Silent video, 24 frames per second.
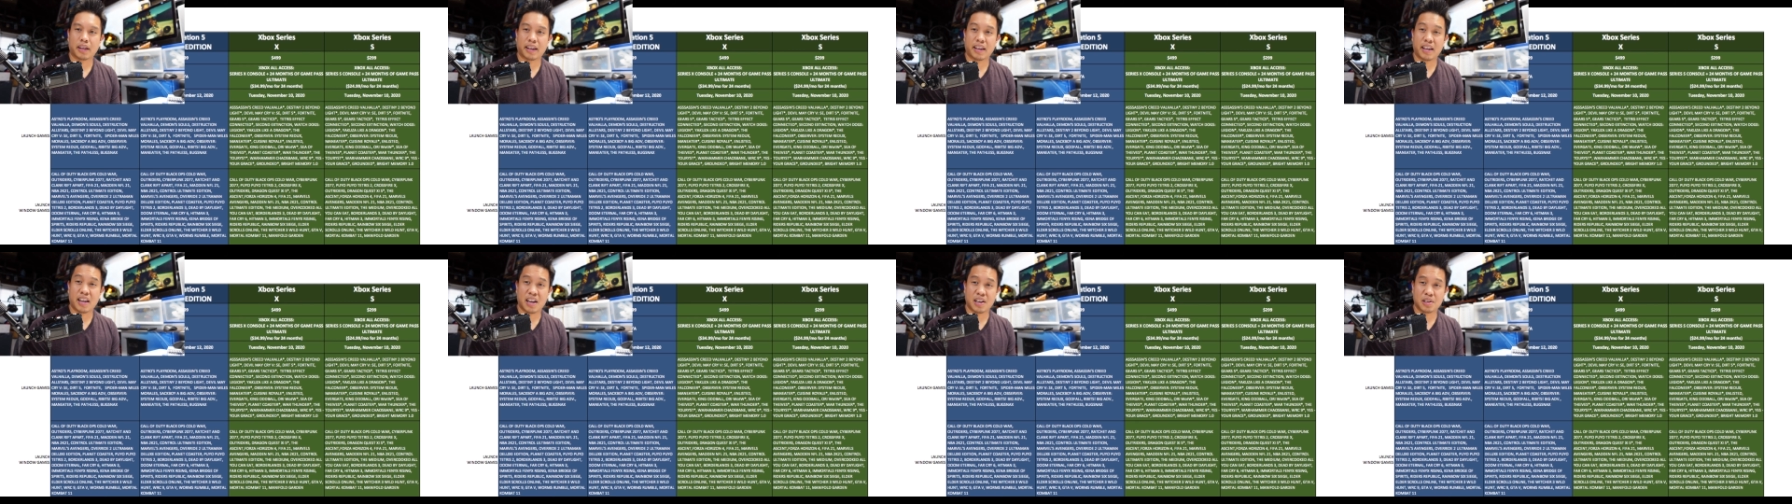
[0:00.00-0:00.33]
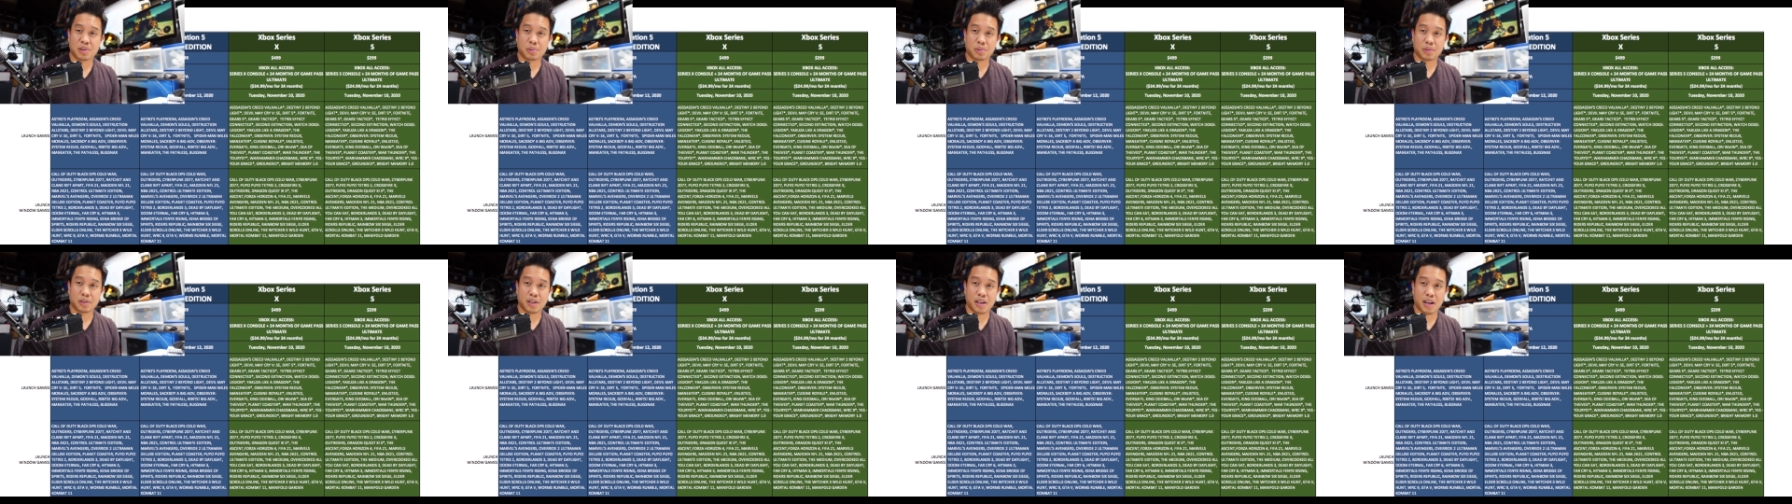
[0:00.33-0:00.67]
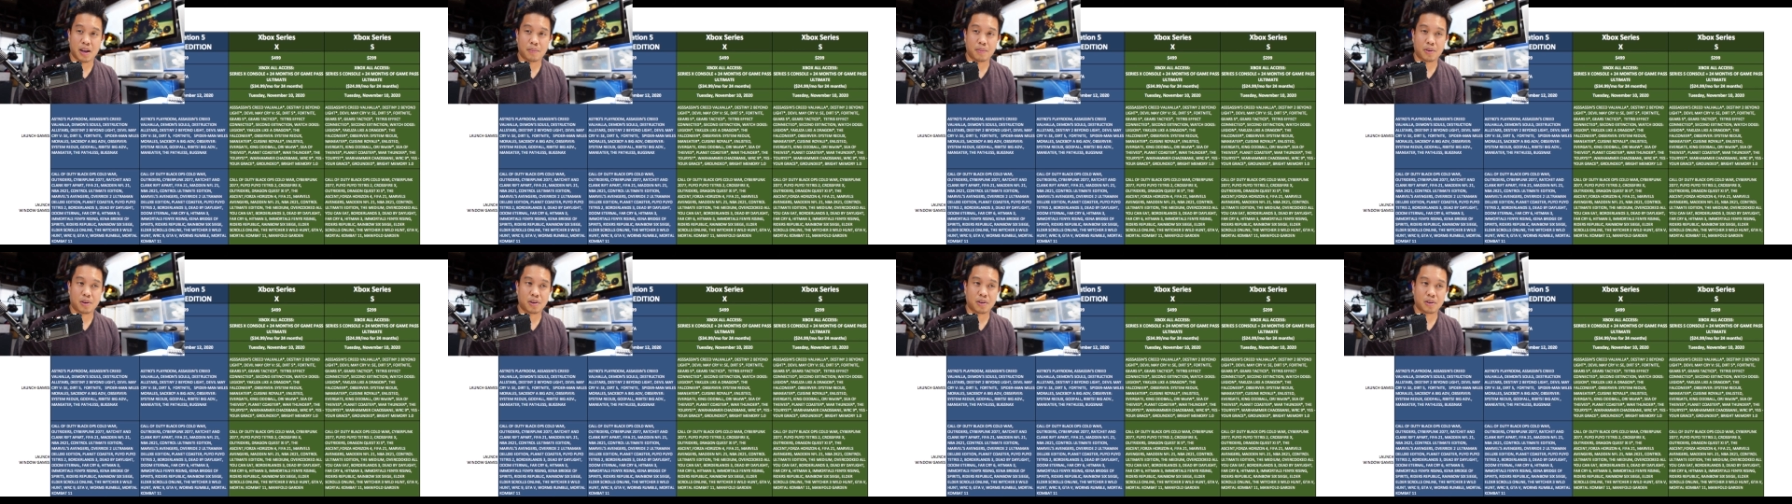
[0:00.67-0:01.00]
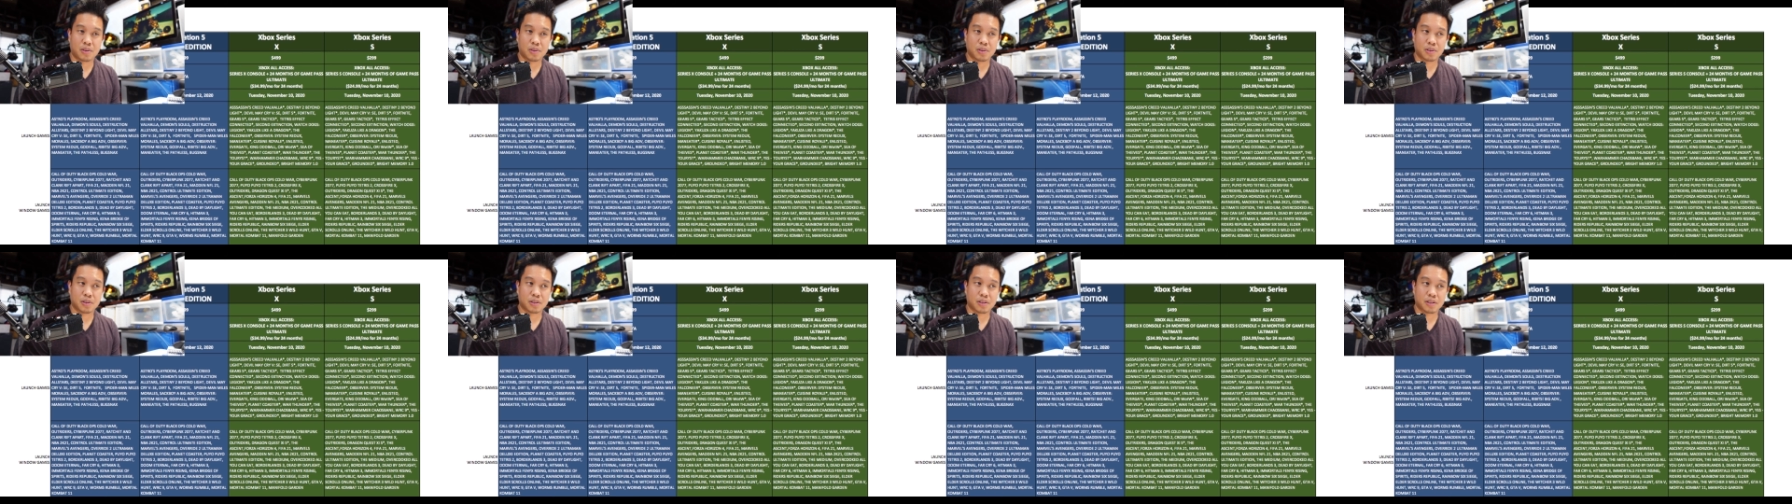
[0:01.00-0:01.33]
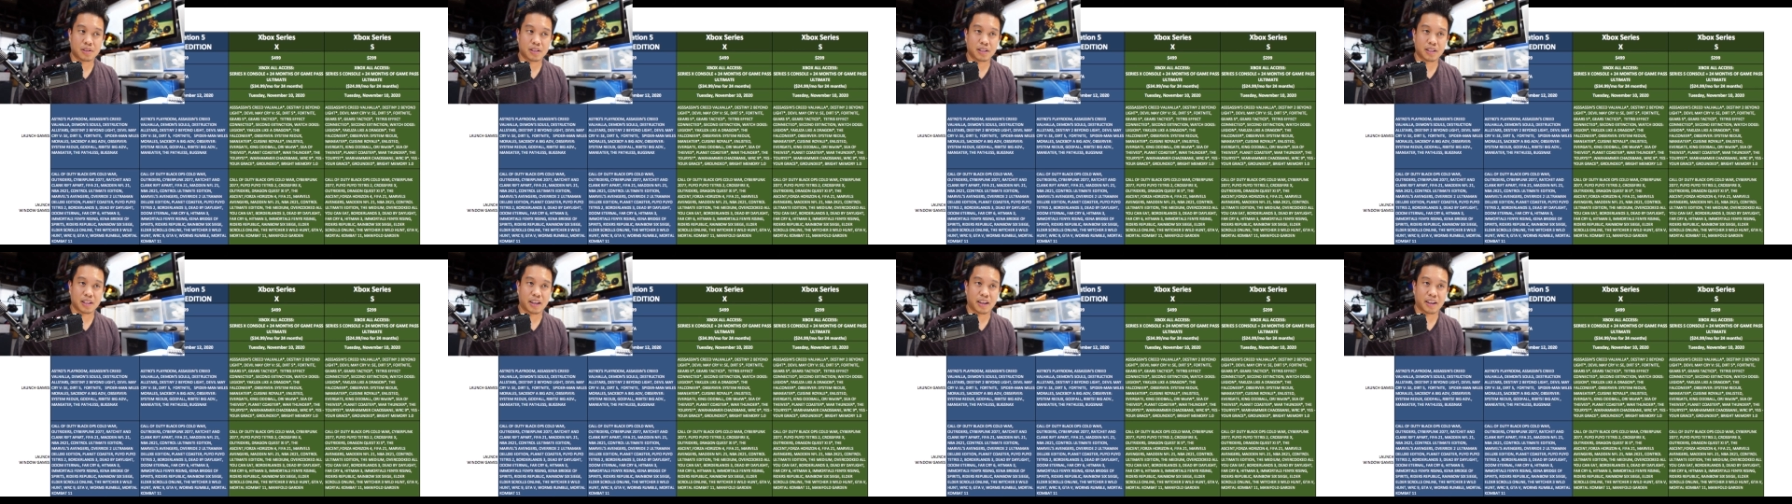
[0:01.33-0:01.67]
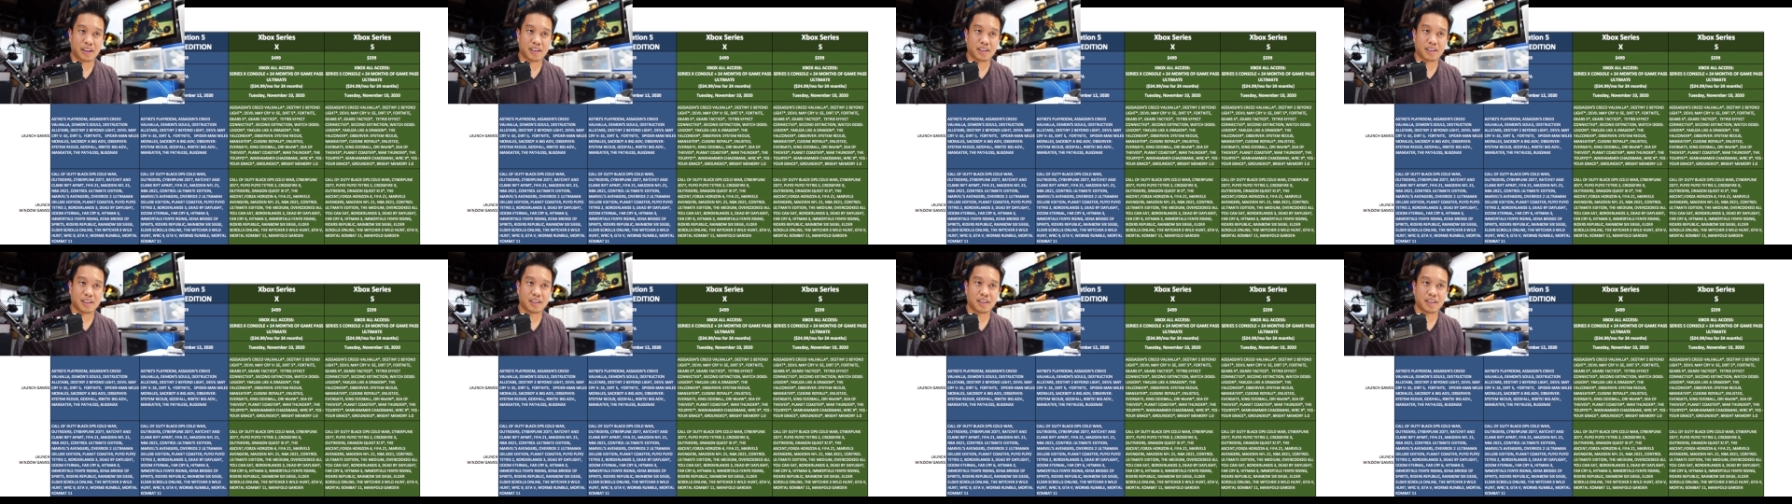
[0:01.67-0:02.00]
like casual gamer
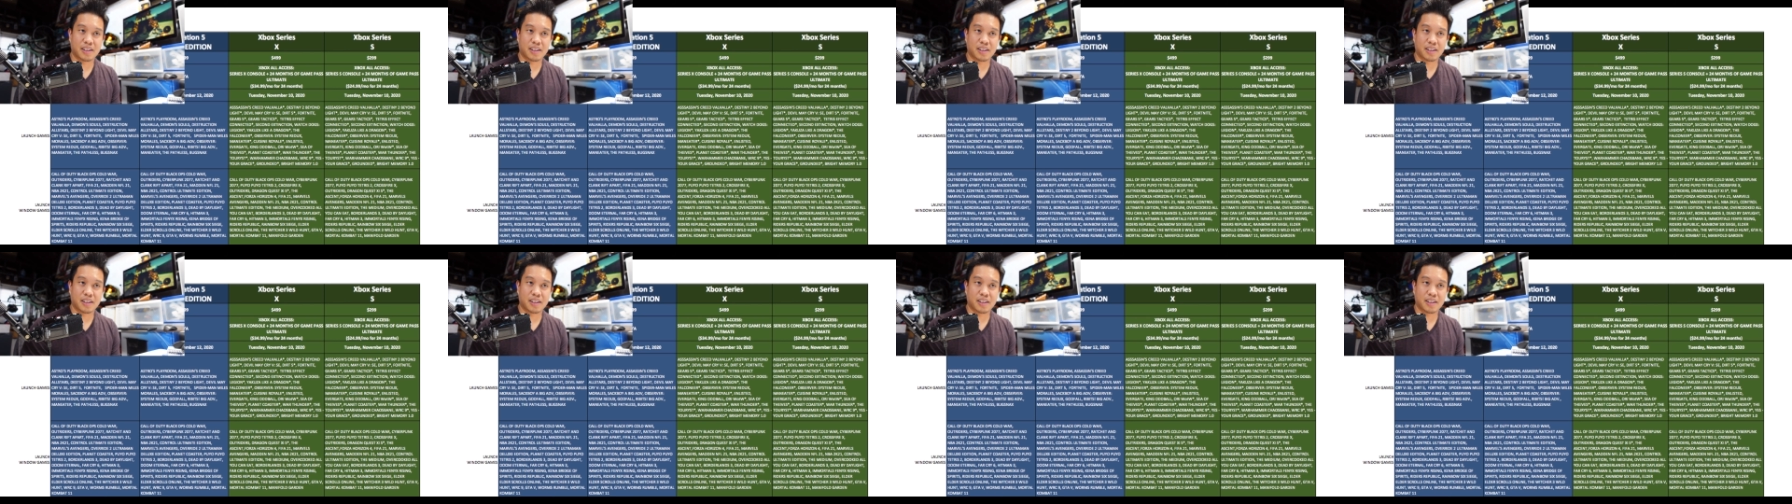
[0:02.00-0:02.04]
like